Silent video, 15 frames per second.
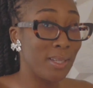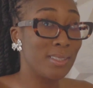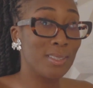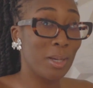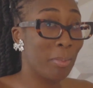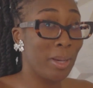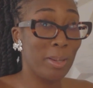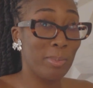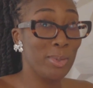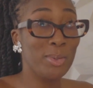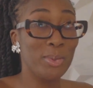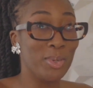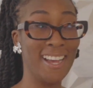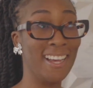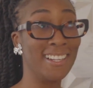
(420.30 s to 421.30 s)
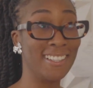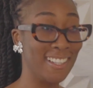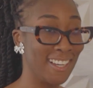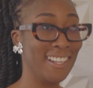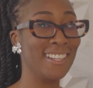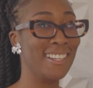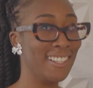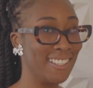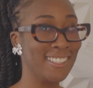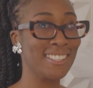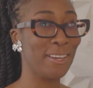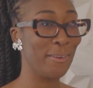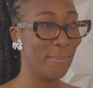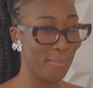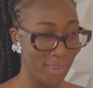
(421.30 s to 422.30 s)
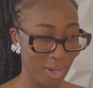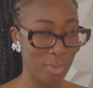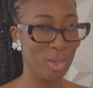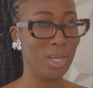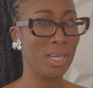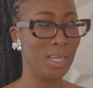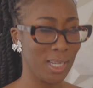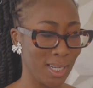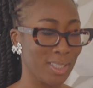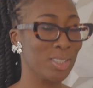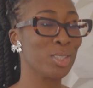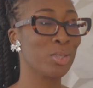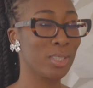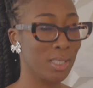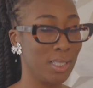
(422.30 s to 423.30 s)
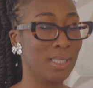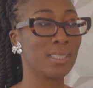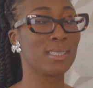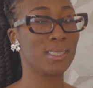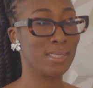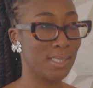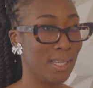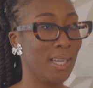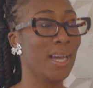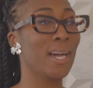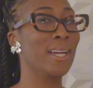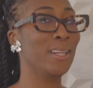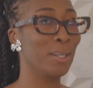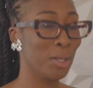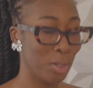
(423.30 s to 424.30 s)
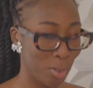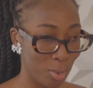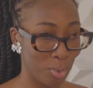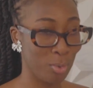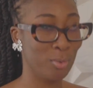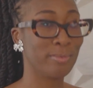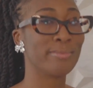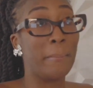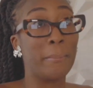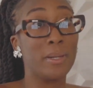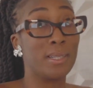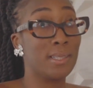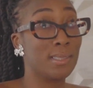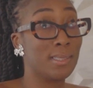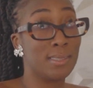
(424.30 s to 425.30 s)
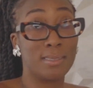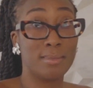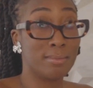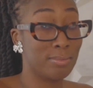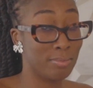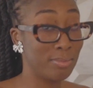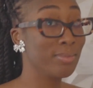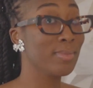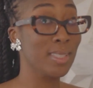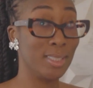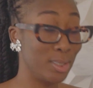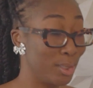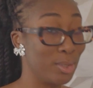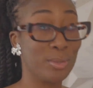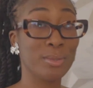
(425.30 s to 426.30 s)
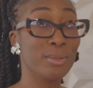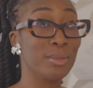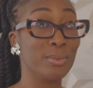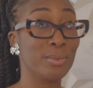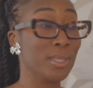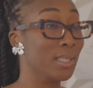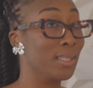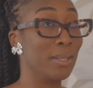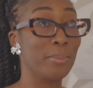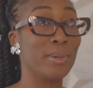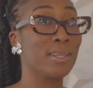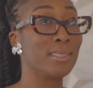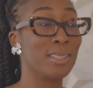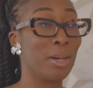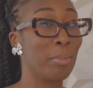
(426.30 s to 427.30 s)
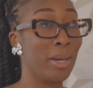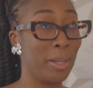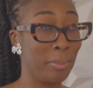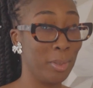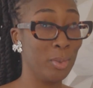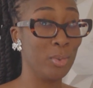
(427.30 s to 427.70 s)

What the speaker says: it depends on my mood. And that is a very Cancer thing to say, I know, but it's true. It depends on